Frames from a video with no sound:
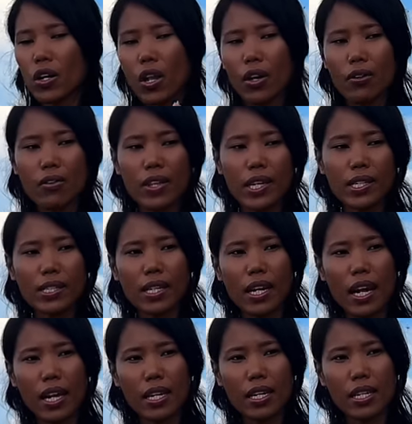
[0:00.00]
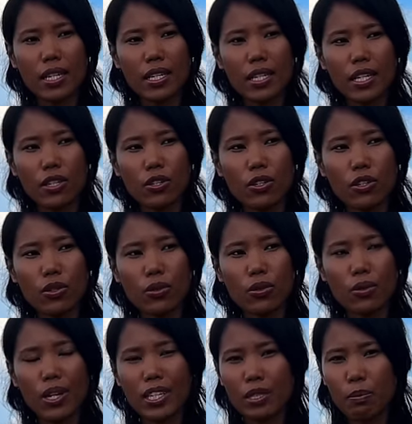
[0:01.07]
a lot of things that I need
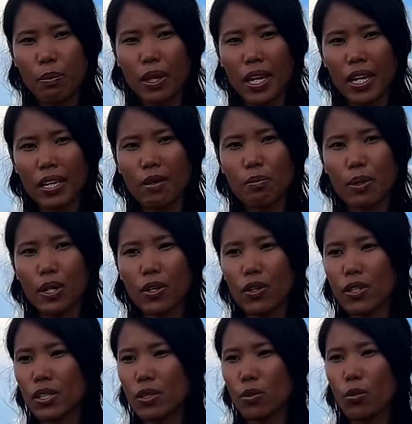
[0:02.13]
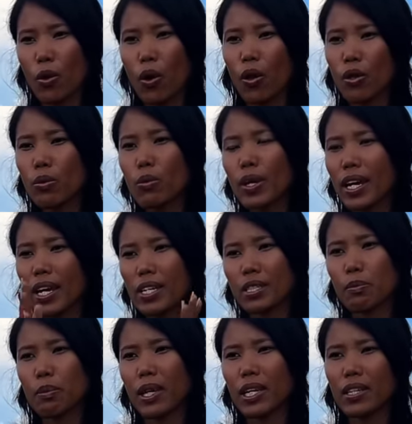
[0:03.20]
to explain, because all what I
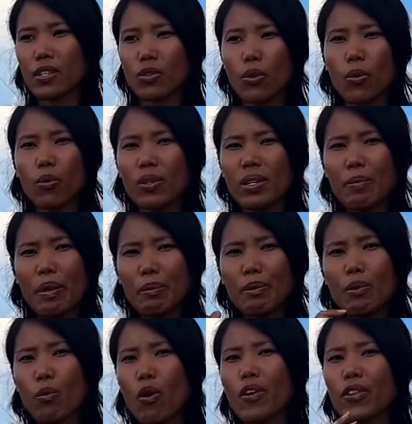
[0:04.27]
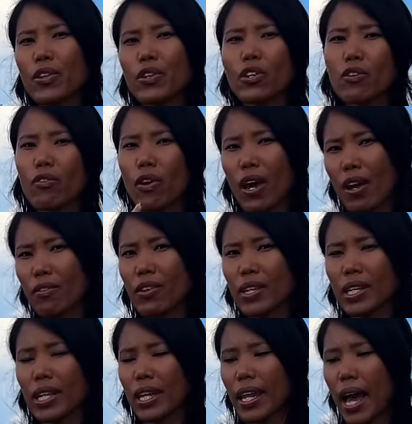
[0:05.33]
explained is only maybe one third of
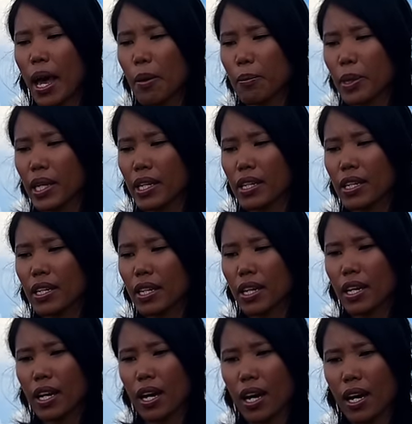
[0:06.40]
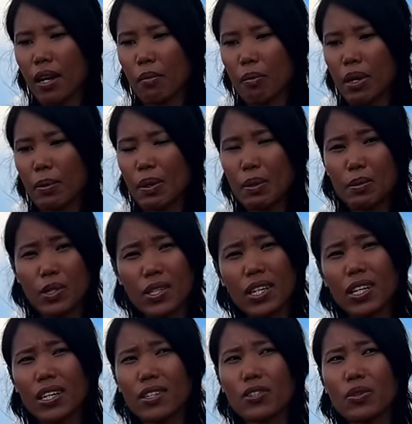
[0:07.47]
everything that happened. Maybe I'm just
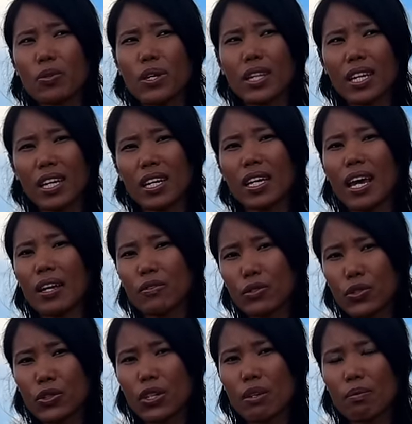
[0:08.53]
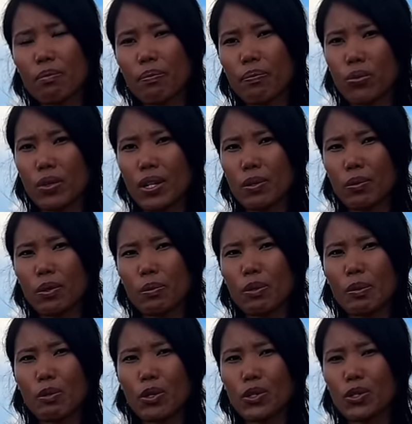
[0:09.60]
gonna do it in a live stream. It will be
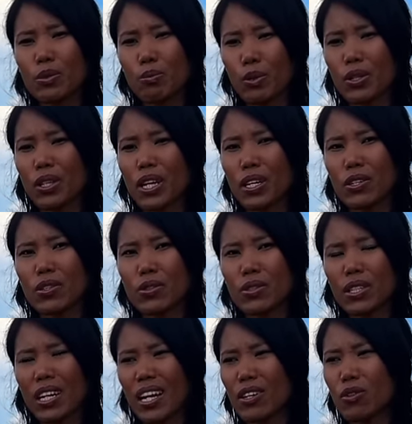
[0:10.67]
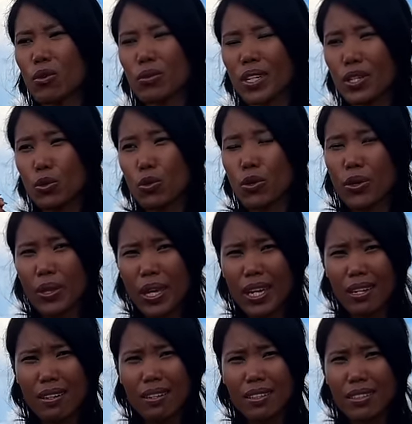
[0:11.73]
more spontaneous and I don't need to
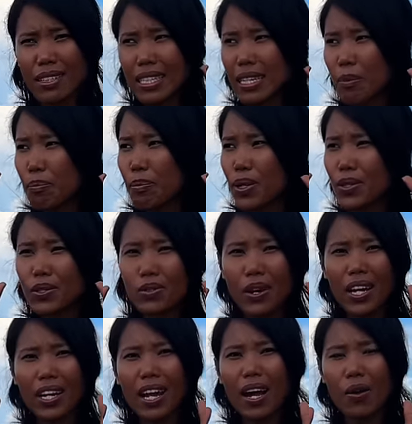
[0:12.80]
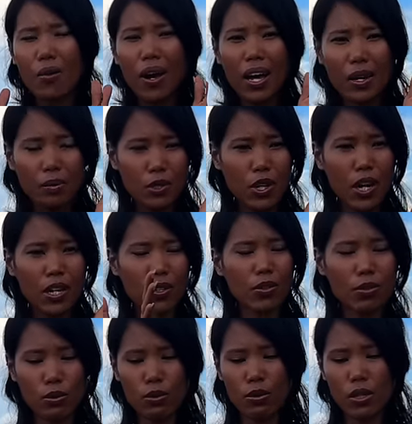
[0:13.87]
think deep, because right now I'm trying
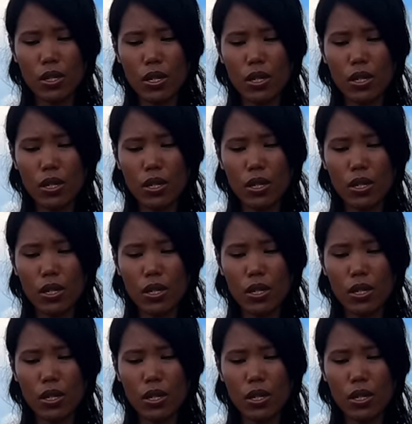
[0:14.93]
to